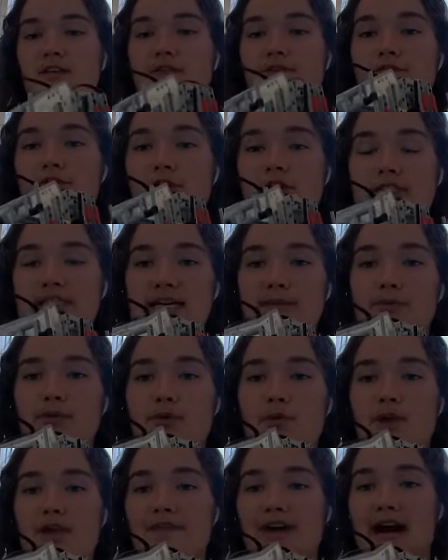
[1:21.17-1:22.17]
For example,
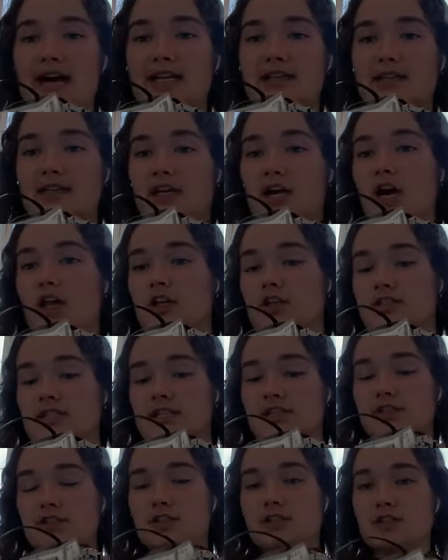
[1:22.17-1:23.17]
we've added the color
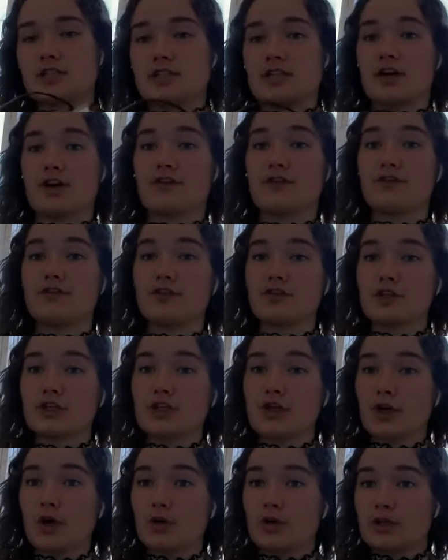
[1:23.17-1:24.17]
sensors, and they are fully
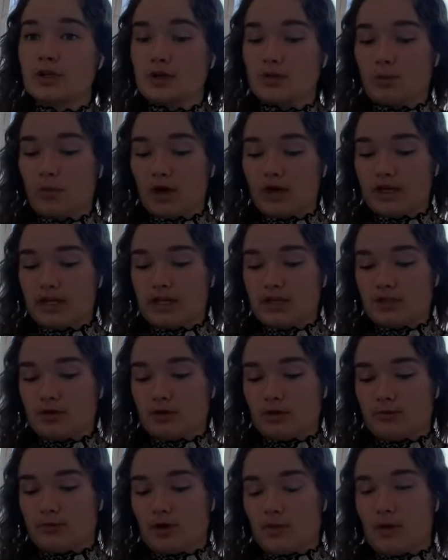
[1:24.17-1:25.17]
coded and working, so
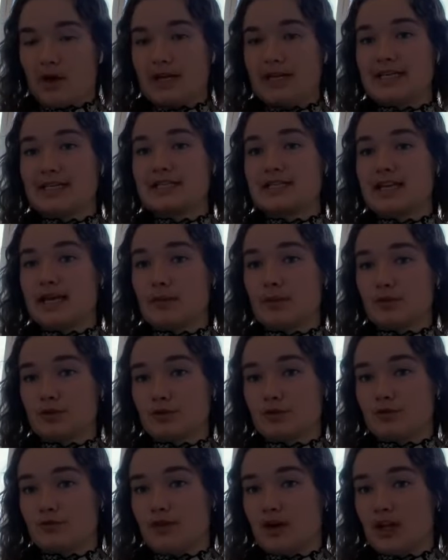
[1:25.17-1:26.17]
our robot is able to
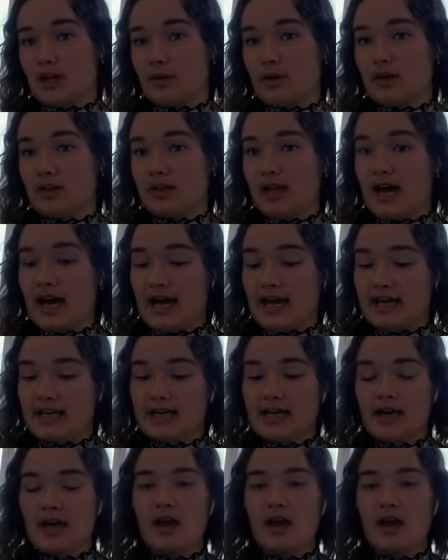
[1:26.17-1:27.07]
follow a line,